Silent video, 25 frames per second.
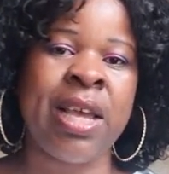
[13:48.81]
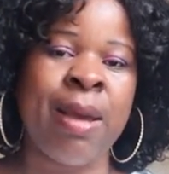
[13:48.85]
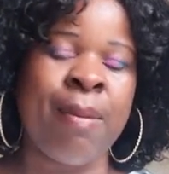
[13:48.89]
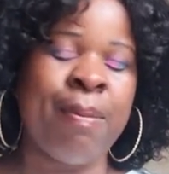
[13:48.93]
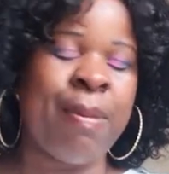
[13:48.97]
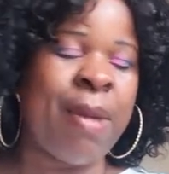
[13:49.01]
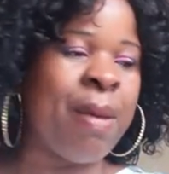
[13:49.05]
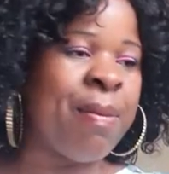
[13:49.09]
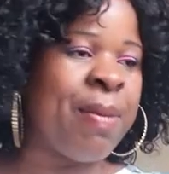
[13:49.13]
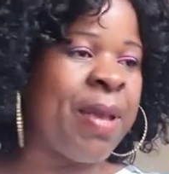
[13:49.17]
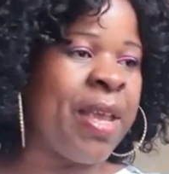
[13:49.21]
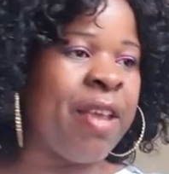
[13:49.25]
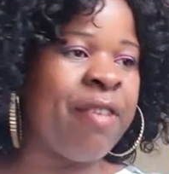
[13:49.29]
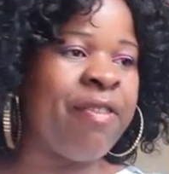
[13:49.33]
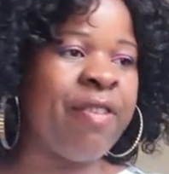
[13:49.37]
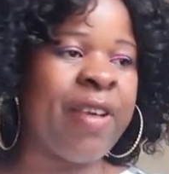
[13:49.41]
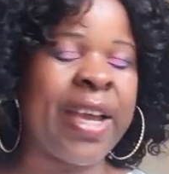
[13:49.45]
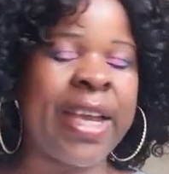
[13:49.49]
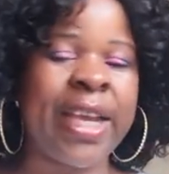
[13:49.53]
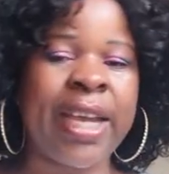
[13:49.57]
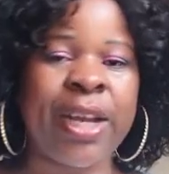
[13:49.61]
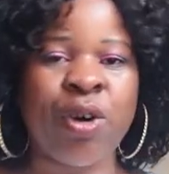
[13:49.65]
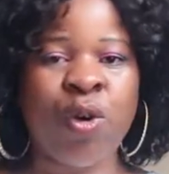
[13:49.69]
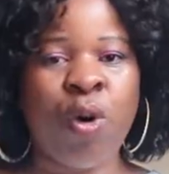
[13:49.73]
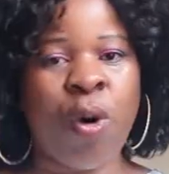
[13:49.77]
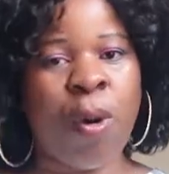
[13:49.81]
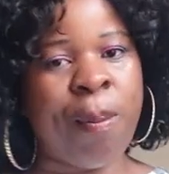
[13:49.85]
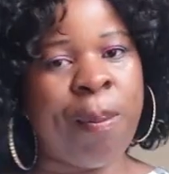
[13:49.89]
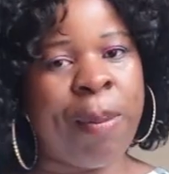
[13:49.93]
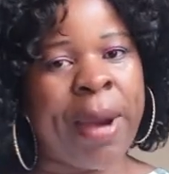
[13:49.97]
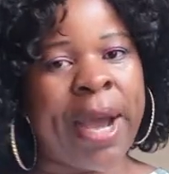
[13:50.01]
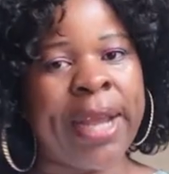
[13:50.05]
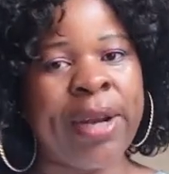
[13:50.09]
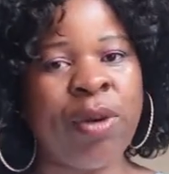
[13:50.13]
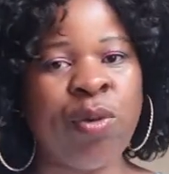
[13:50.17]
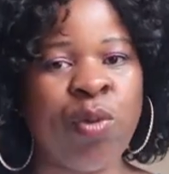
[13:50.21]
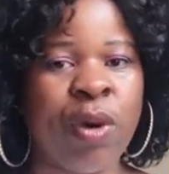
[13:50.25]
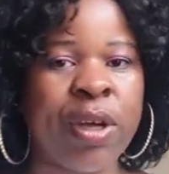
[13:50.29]
Maybe if I can
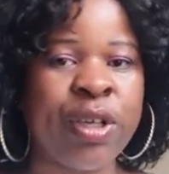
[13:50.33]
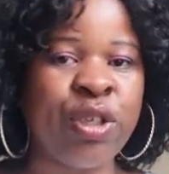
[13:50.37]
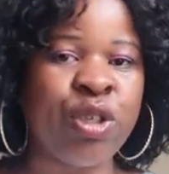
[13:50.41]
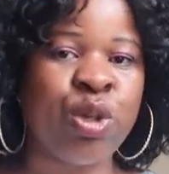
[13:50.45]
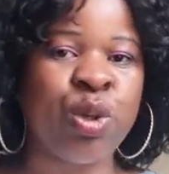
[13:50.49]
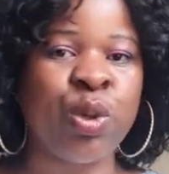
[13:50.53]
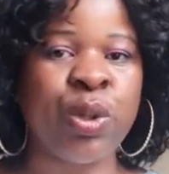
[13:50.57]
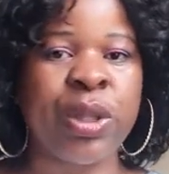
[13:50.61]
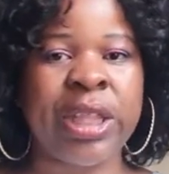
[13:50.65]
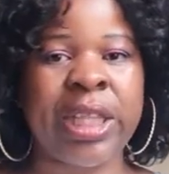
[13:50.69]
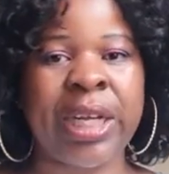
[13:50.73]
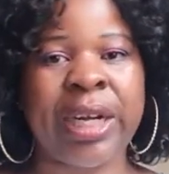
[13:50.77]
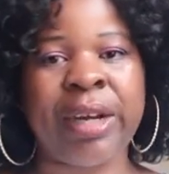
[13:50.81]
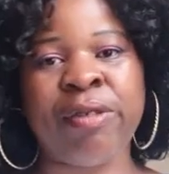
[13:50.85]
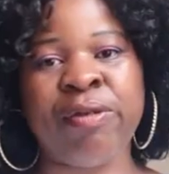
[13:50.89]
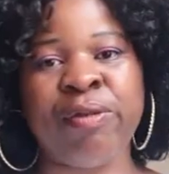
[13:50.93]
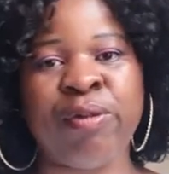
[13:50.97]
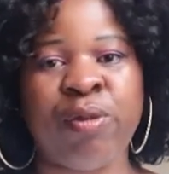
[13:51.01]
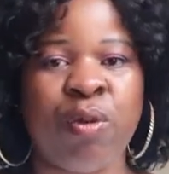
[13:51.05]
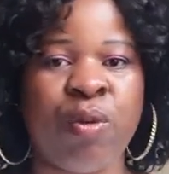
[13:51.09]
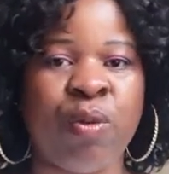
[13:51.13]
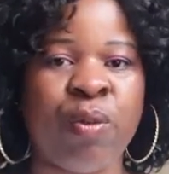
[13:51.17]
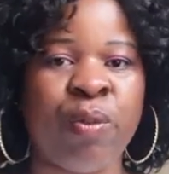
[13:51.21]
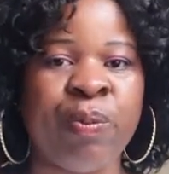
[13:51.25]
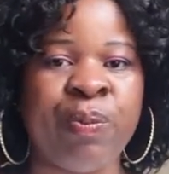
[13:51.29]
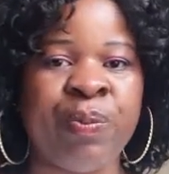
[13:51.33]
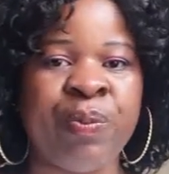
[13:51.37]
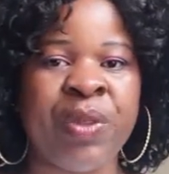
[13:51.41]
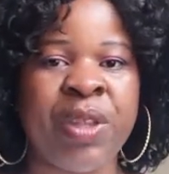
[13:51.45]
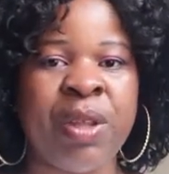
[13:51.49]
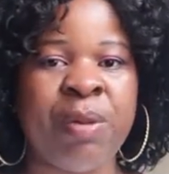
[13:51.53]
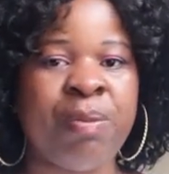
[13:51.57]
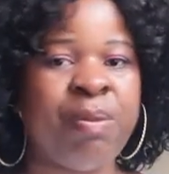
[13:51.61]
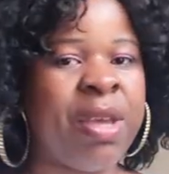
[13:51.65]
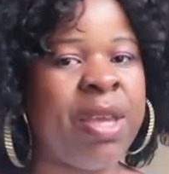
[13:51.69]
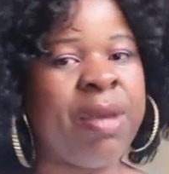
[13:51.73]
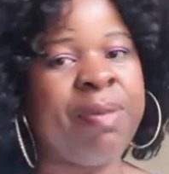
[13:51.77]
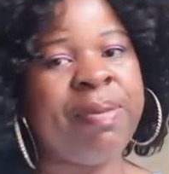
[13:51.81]
combine one, two, three, four,
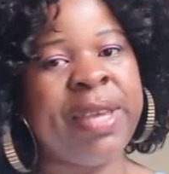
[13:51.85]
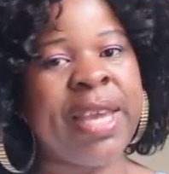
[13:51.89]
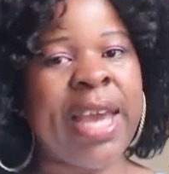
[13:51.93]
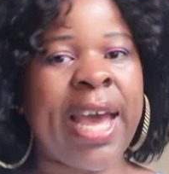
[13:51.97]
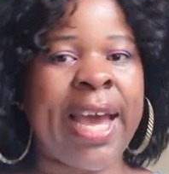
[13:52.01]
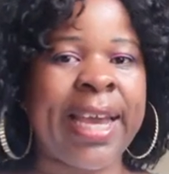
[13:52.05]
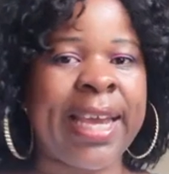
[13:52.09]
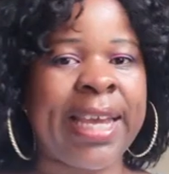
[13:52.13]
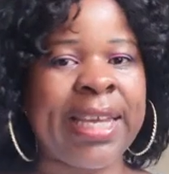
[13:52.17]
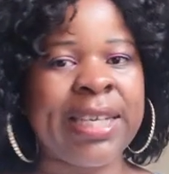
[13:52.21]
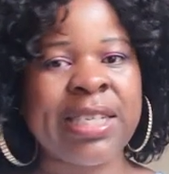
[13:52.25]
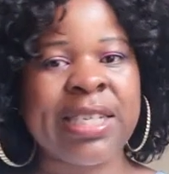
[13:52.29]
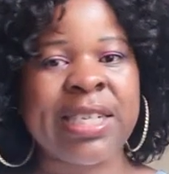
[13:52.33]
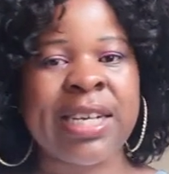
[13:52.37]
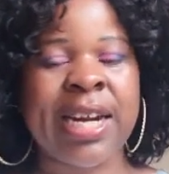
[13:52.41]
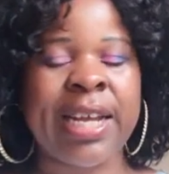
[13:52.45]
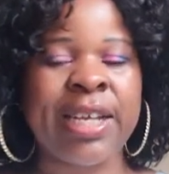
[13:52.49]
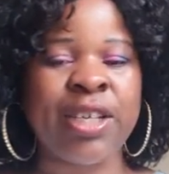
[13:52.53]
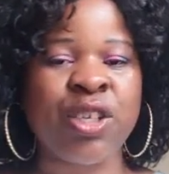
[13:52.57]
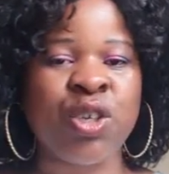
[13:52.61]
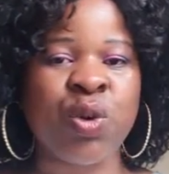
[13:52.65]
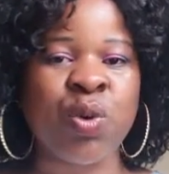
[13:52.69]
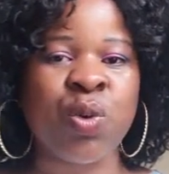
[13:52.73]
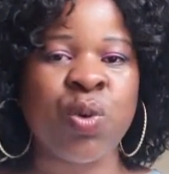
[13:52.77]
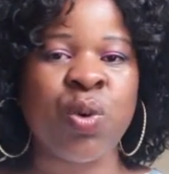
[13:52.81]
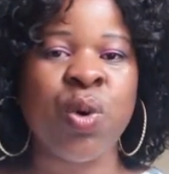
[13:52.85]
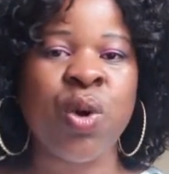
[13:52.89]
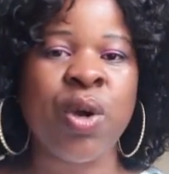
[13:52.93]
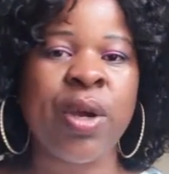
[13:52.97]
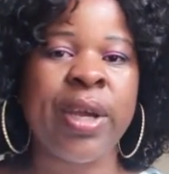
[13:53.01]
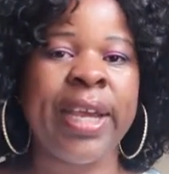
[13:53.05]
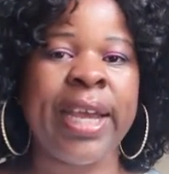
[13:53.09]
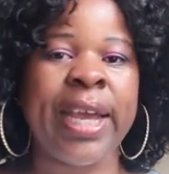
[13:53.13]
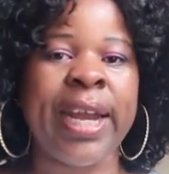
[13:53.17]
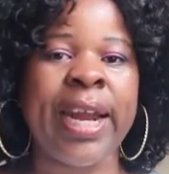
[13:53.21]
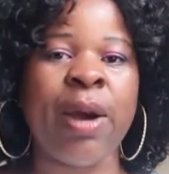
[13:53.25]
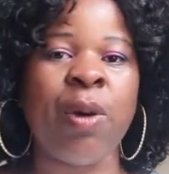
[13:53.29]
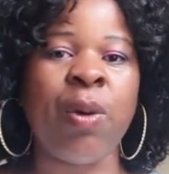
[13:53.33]
maybe I can try to
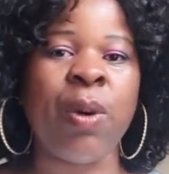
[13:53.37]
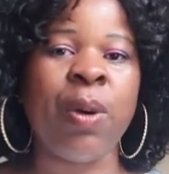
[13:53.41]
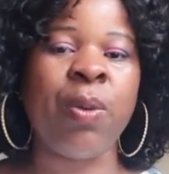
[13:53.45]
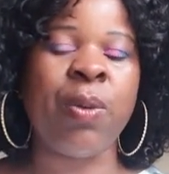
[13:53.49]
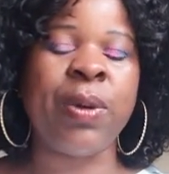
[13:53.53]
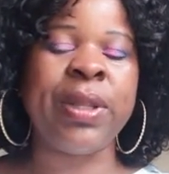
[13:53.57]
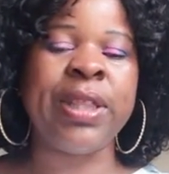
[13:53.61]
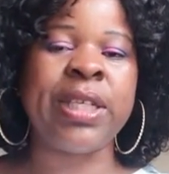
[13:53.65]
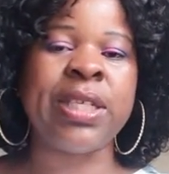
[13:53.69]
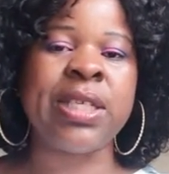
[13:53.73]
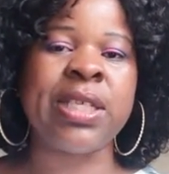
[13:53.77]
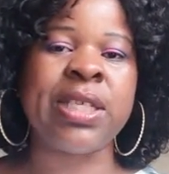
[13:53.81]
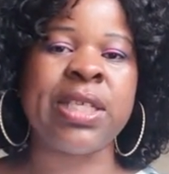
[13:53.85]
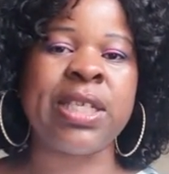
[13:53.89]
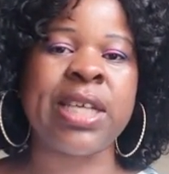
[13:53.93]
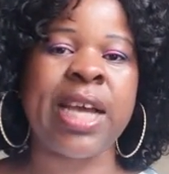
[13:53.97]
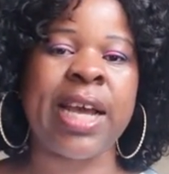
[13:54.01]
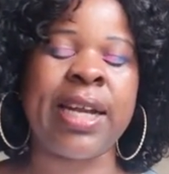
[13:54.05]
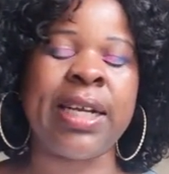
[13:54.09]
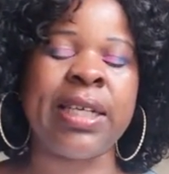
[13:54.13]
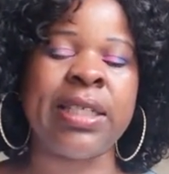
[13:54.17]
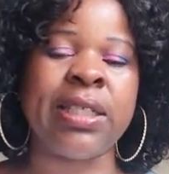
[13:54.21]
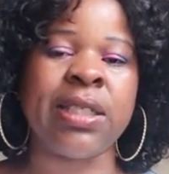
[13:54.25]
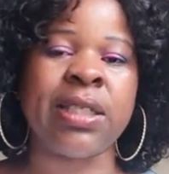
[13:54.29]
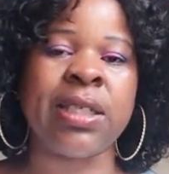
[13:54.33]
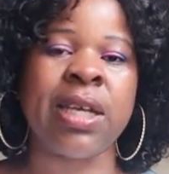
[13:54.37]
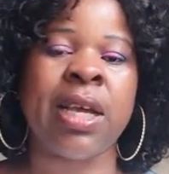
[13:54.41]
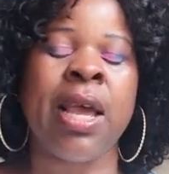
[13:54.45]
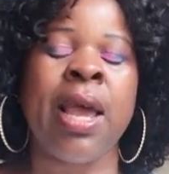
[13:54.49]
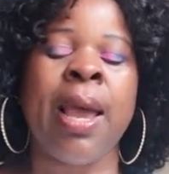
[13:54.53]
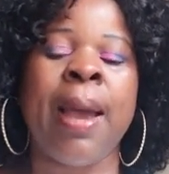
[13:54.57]
get away with this challenge.